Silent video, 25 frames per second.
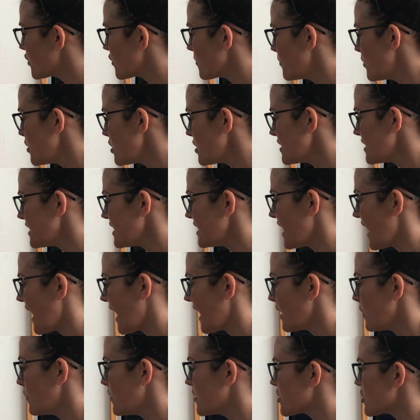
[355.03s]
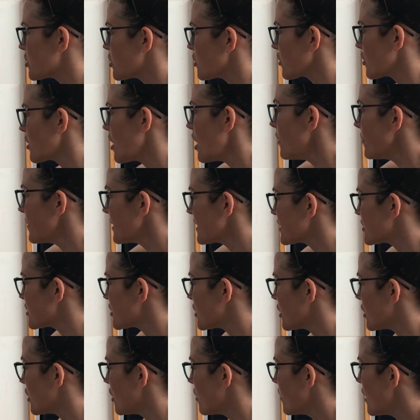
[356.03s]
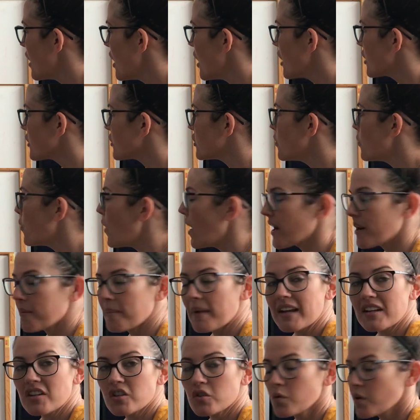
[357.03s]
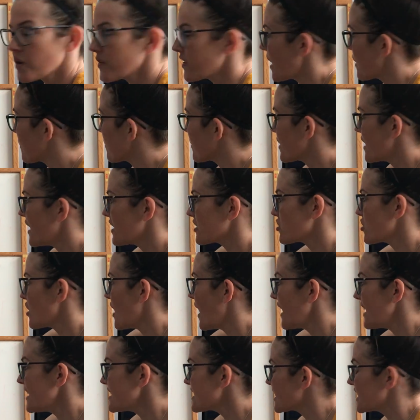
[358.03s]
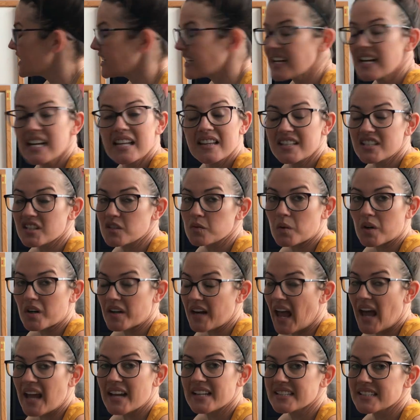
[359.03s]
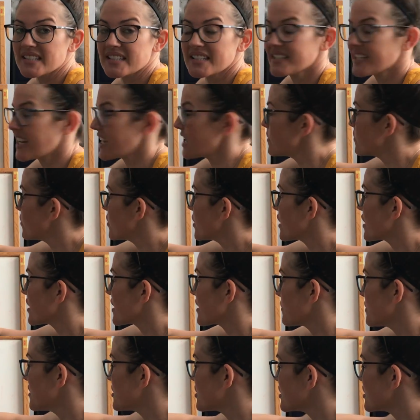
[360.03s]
your book today, which you're going to, you want to make sure that we're not trying to leak this word out. It's the same word. We